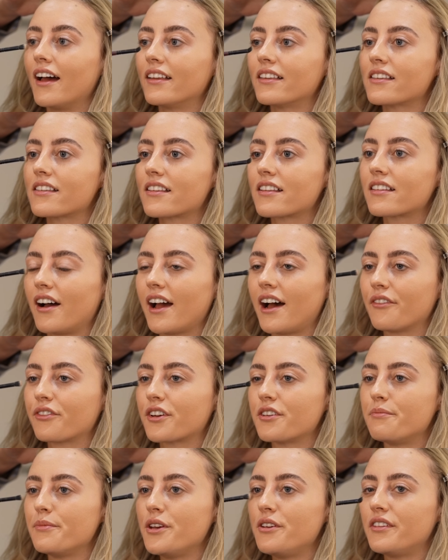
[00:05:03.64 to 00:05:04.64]
And I
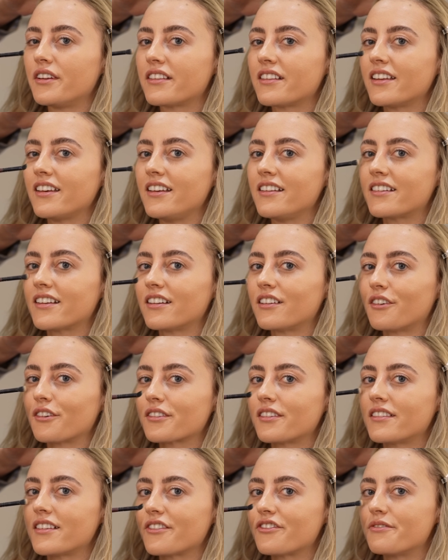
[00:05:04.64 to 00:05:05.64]
have communities in
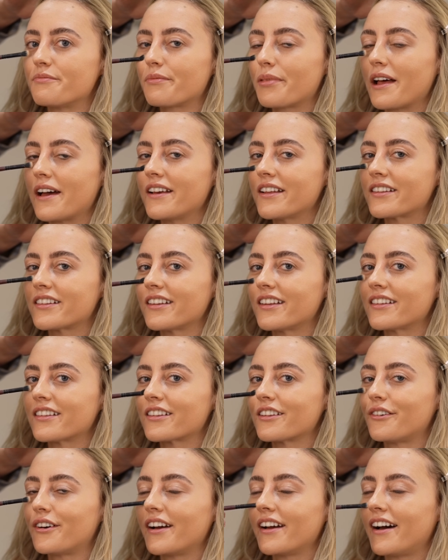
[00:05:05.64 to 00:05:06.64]
lots of different places.
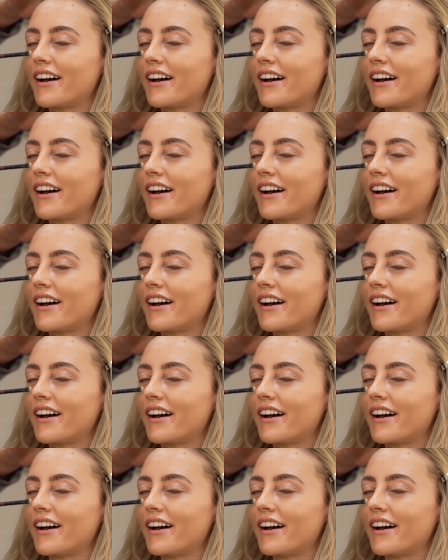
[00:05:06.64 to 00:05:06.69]
So I